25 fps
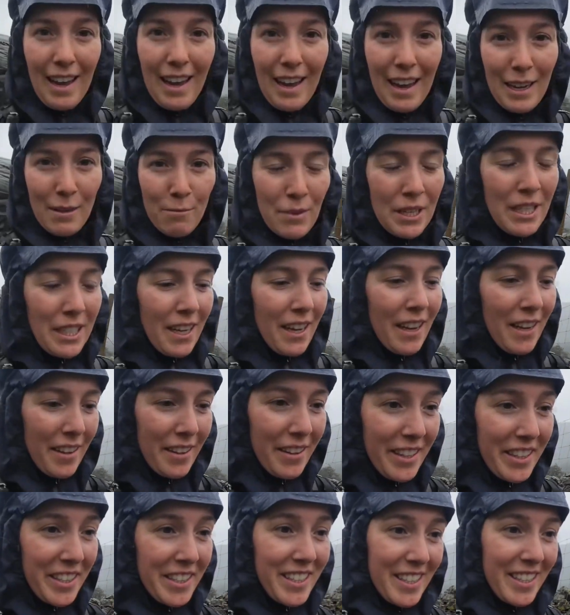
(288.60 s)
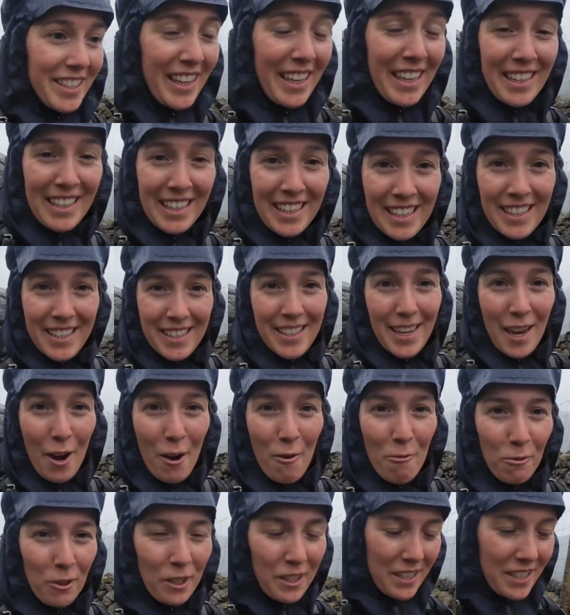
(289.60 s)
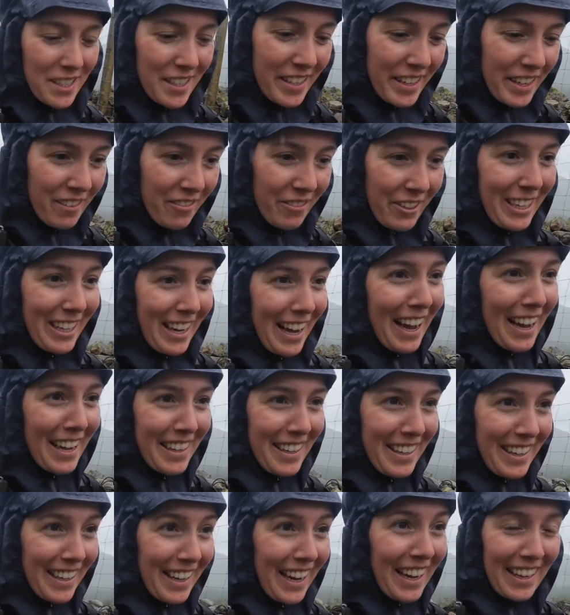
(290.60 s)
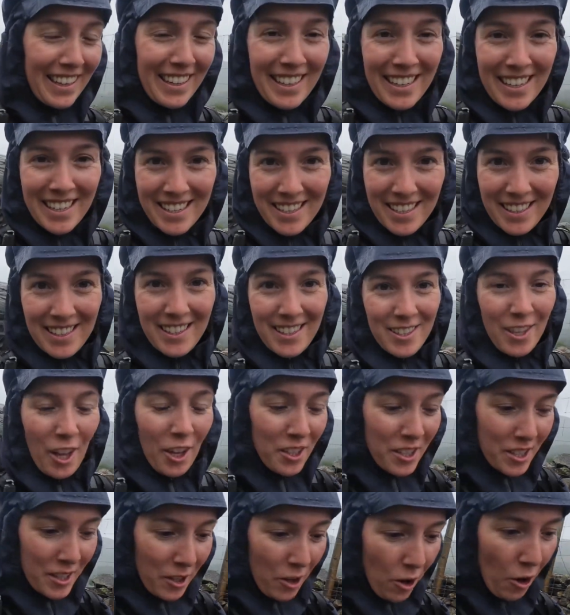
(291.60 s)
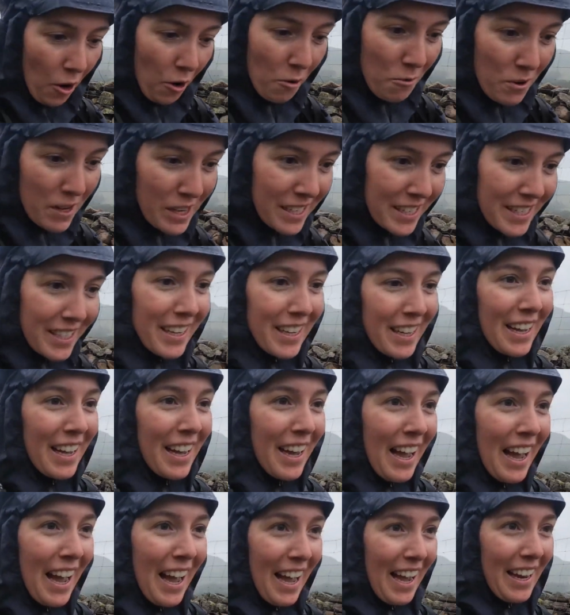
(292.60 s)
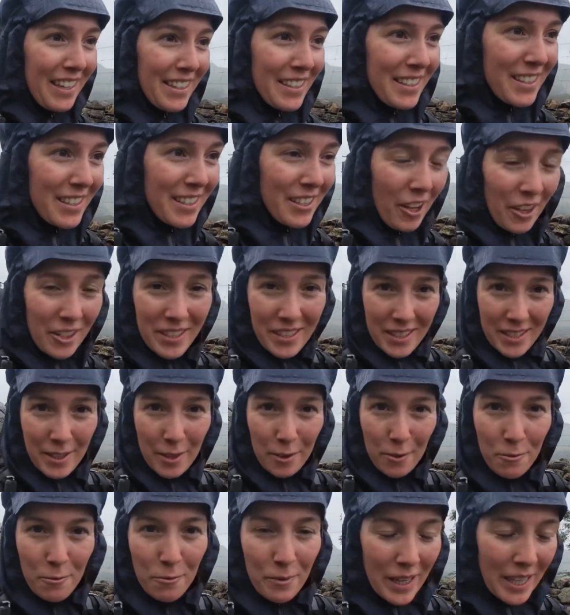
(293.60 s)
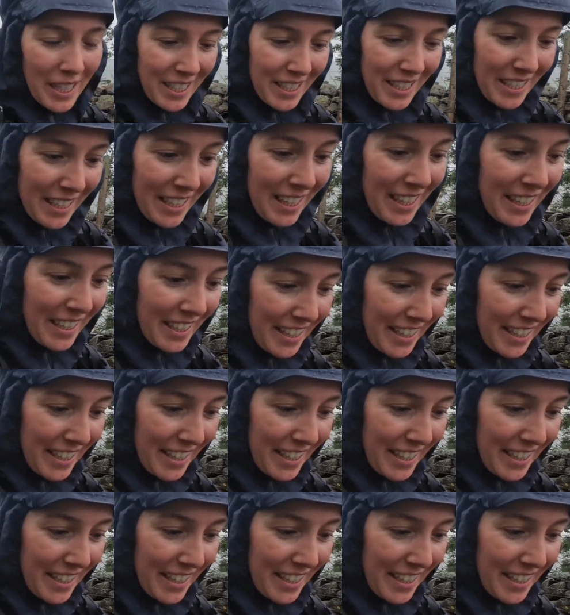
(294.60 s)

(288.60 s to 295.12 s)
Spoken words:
I mean, there's at least one silver lining. At least it's not cold and it's not too windy